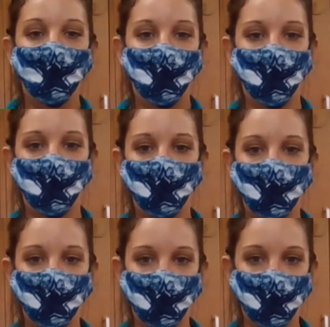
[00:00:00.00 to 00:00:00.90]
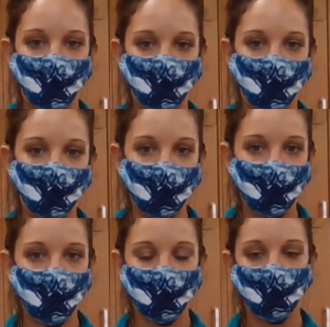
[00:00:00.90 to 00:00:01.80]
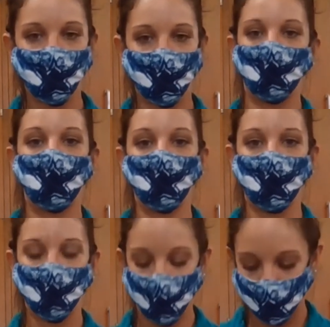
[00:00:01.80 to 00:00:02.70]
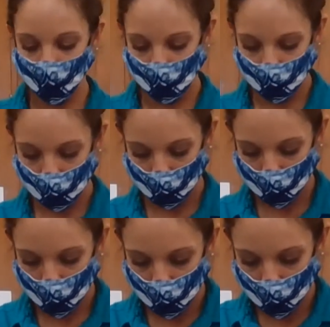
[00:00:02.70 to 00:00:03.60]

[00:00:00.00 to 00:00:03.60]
And then our dominant hand is going to be considered our clean hand.